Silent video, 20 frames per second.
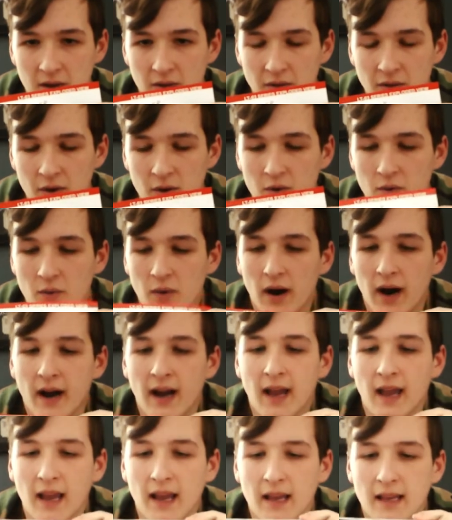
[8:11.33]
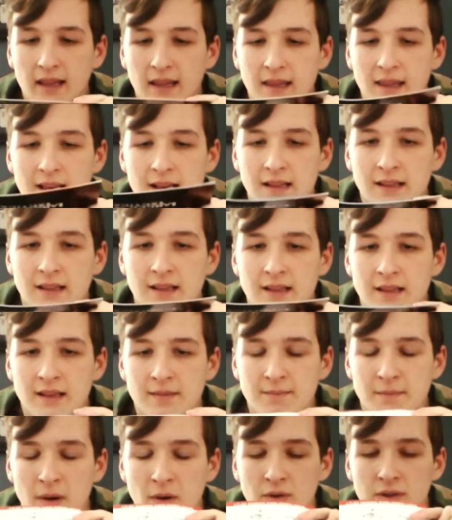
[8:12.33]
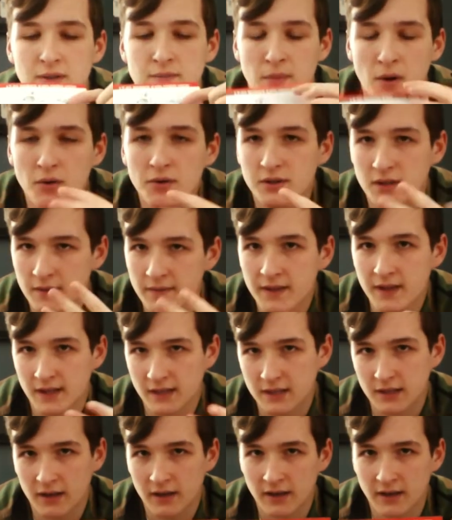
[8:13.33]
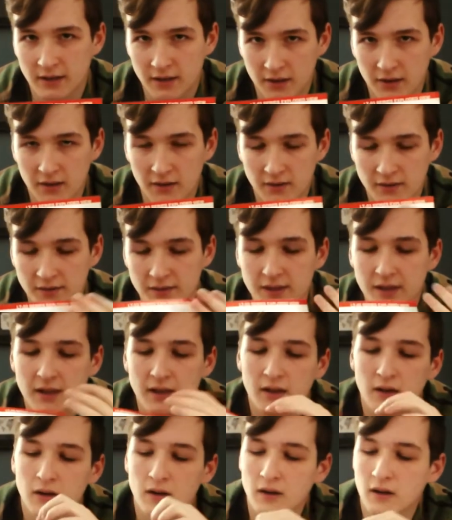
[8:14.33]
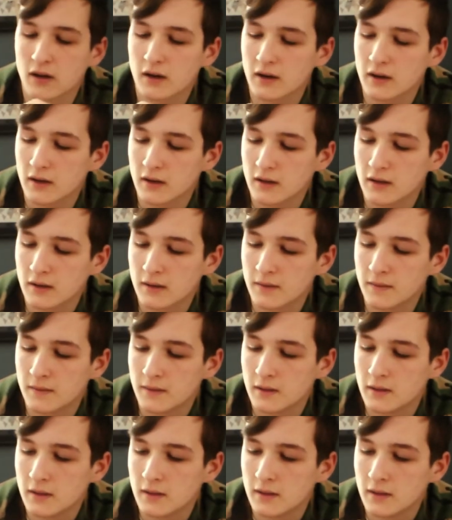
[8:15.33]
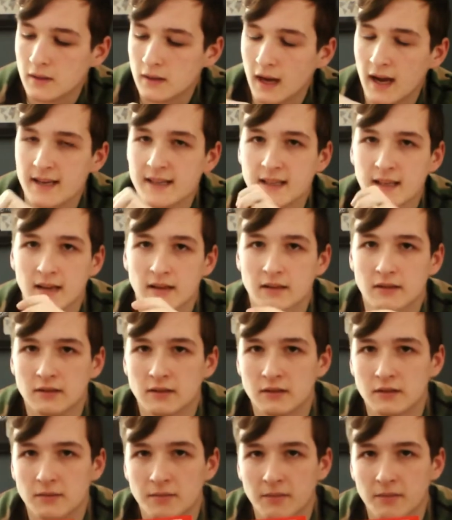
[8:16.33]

though I think that most of the internals here are identical.